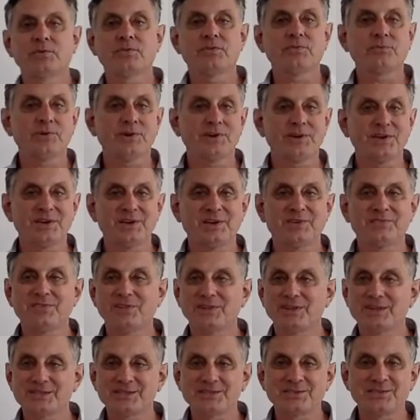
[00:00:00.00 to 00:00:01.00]
3 of the
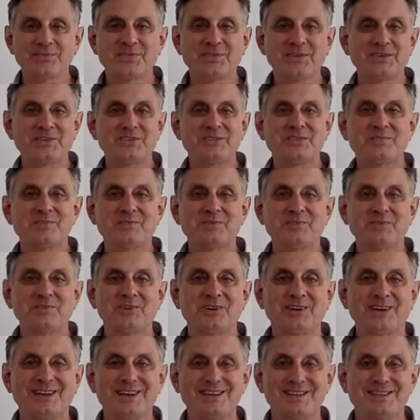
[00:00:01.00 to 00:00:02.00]
list of things to
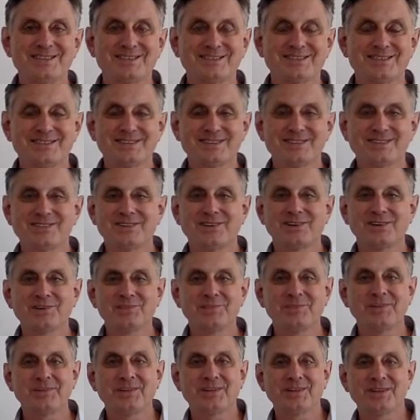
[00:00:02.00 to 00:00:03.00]
memorize.
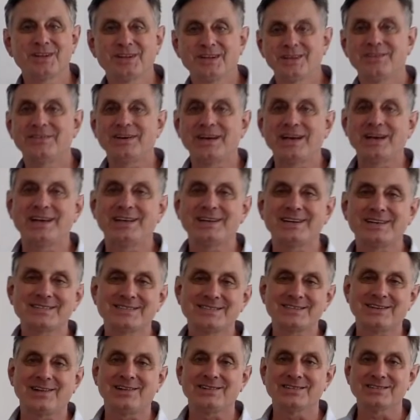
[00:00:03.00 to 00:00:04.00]
Solubility of ionic
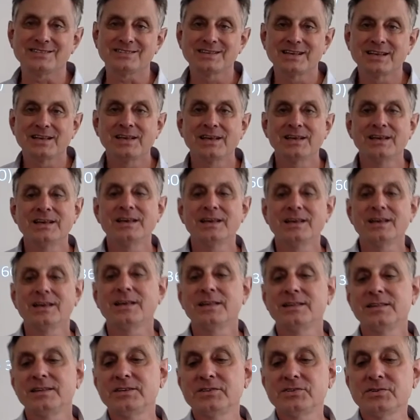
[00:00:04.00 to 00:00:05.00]
salts.
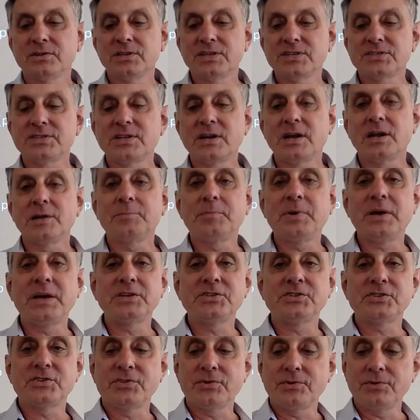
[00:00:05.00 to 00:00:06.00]
These are listed on
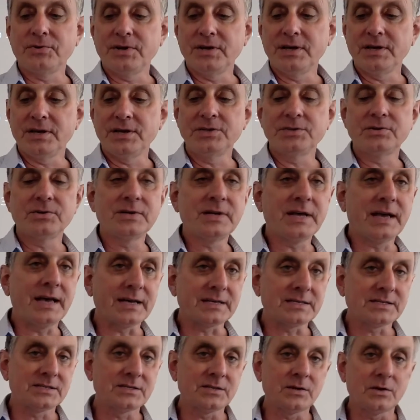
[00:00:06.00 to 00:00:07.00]
page 30 in your
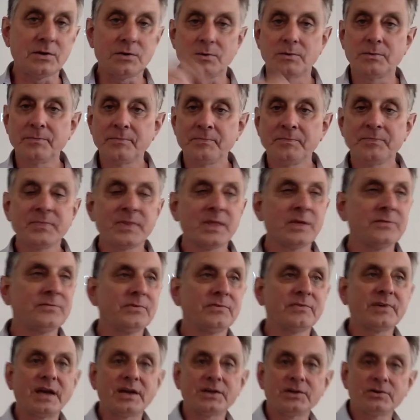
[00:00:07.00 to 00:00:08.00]
text. So if
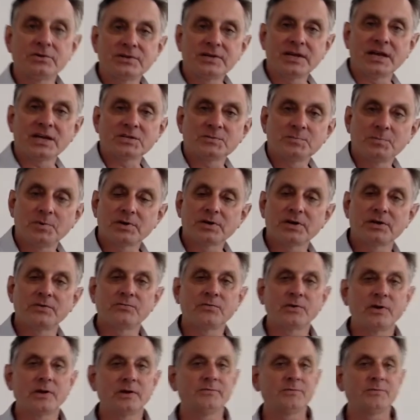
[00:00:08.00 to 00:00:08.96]
you've got your textbook in front